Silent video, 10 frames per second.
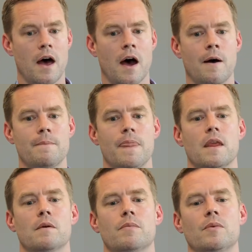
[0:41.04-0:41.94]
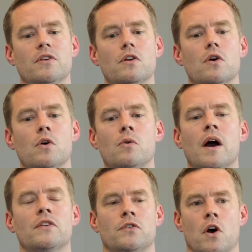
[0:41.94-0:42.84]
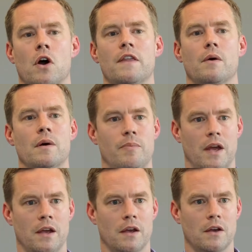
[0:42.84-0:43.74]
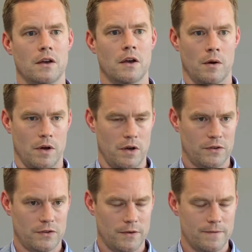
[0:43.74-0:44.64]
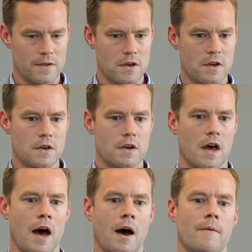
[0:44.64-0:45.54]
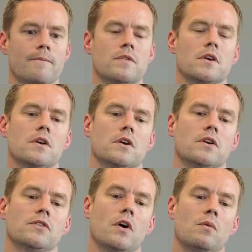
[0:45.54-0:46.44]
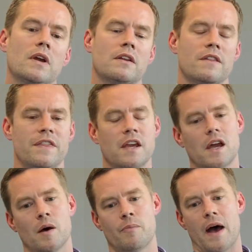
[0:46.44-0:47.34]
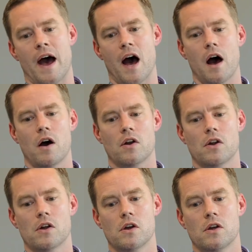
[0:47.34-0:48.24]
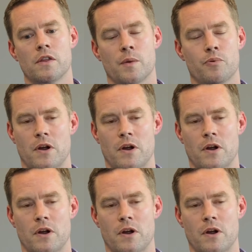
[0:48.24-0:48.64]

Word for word: Um, but we don't always know that we're being coerced. Um, so we can think about the